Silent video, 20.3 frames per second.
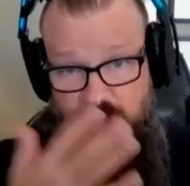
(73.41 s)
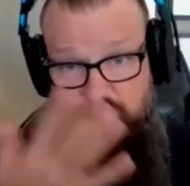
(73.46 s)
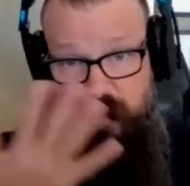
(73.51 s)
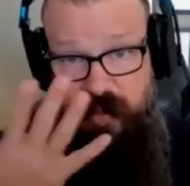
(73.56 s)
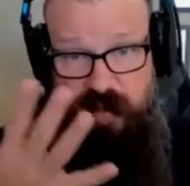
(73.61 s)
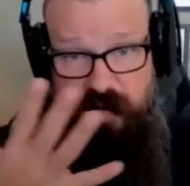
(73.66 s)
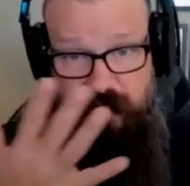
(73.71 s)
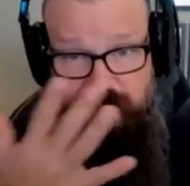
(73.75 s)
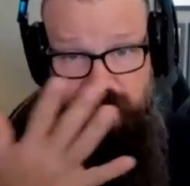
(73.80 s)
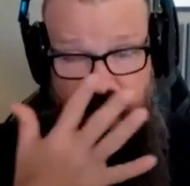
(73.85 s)

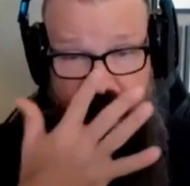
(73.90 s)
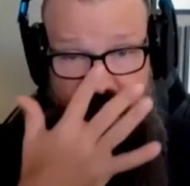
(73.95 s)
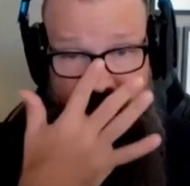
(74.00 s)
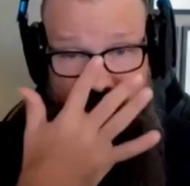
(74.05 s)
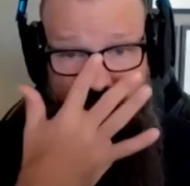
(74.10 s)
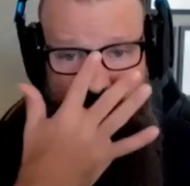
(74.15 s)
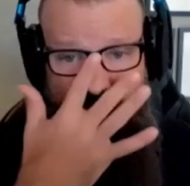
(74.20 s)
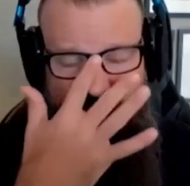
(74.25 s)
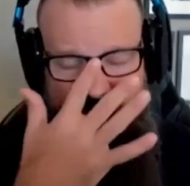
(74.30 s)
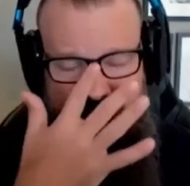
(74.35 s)
Those are the 5
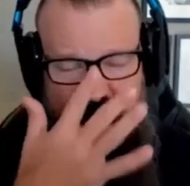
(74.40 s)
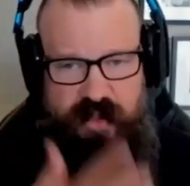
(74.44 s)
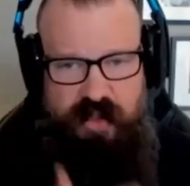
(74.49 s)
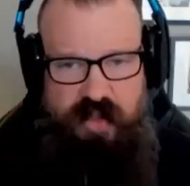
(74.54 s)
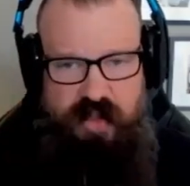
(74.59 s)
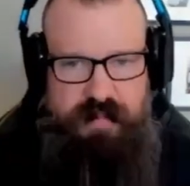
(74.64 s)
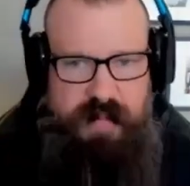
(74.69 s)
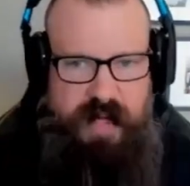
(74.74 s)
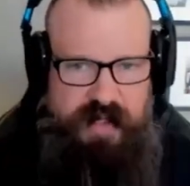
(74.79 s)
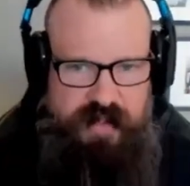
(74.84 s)
ways
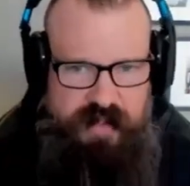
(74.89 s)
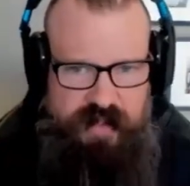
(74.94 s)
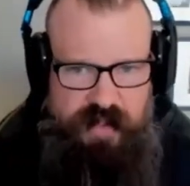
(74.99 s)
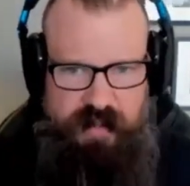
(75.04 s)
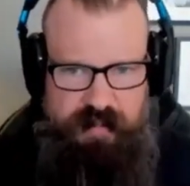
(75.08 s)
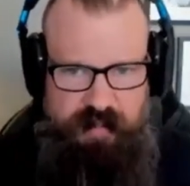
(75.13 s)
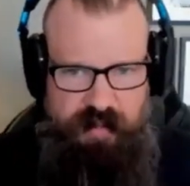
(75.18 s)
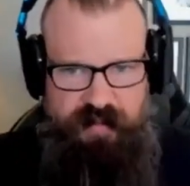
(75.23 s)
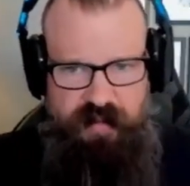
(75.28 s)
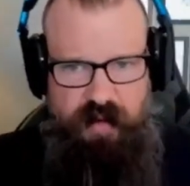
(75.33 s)
that you measure
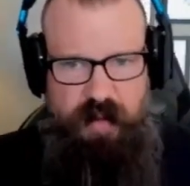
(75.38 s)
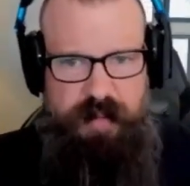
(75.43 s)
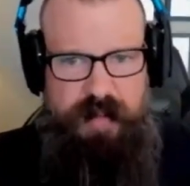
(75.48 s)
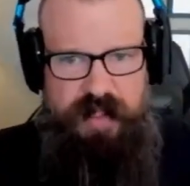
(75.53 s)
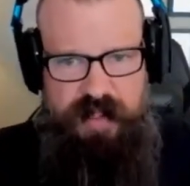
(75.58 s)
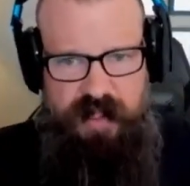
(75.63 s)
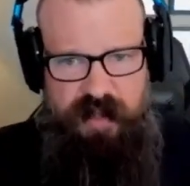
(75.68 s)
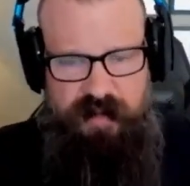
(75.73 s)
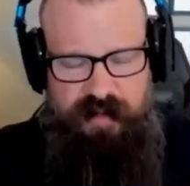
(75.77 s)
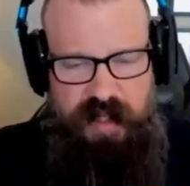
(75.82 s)
the
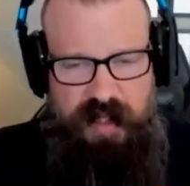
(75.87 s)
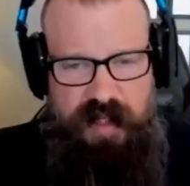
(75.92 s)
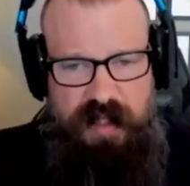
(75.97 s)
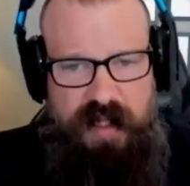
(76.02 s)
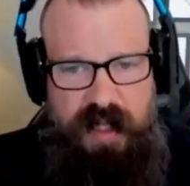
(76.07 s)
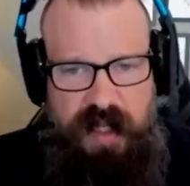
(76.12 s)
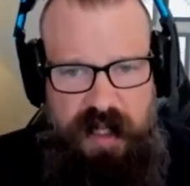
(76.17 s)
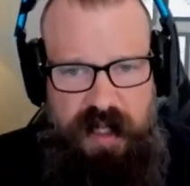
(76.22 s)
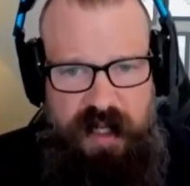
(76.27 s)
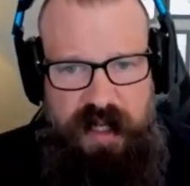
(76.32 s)
performance of a
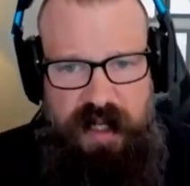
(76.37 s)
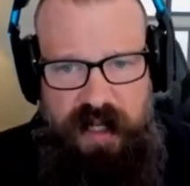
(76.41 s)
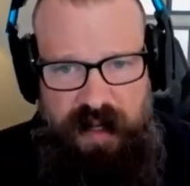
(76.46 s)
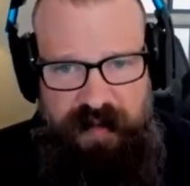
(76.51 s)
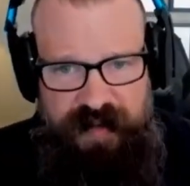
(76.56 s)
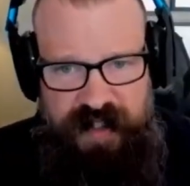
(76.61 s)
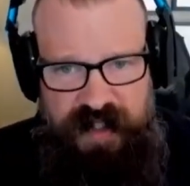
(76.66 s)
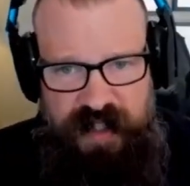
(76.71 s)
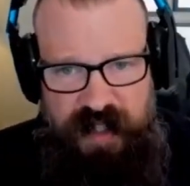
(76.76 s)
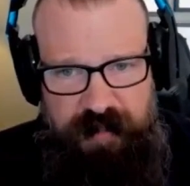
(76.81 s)

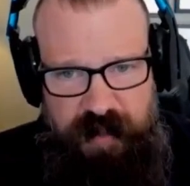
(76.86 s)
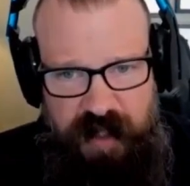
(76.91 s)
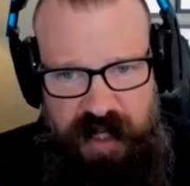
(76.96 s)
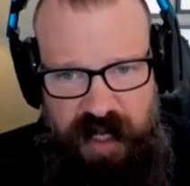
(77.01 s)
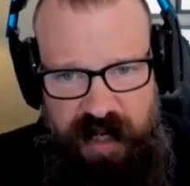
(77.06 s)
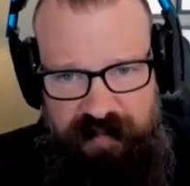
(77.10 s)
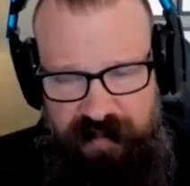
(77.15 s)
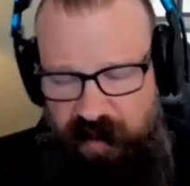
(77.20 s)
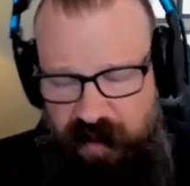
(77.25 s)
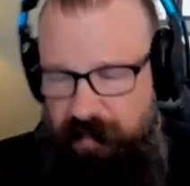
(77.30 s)

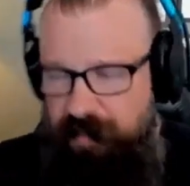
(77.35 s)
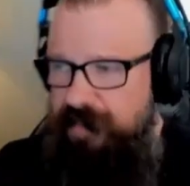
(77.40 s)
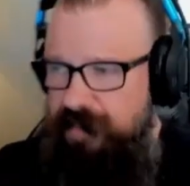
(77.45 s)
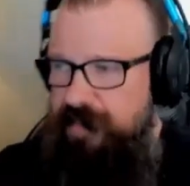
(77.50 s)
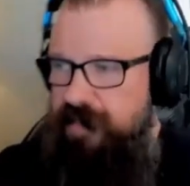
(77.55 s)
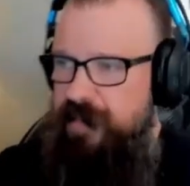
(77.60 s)
CPA firm.